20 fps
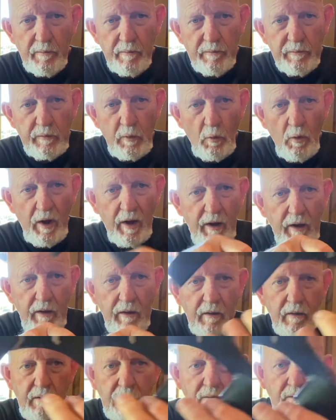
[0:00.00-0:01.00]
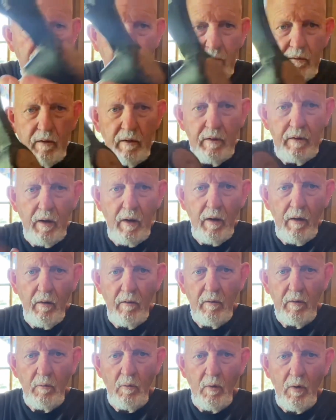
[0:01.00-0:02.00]
the way
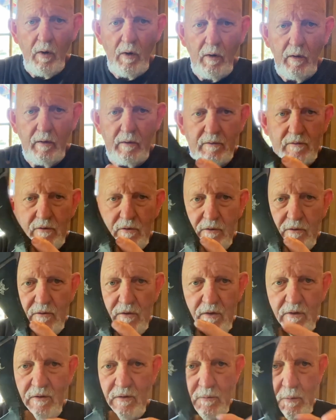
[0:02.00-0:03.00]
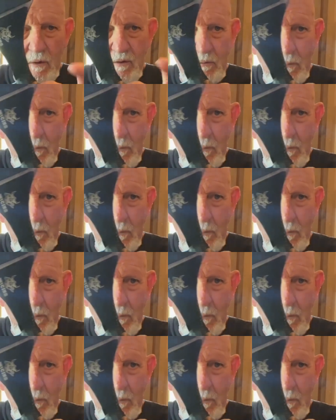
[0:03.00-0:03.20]
it works is this is supposed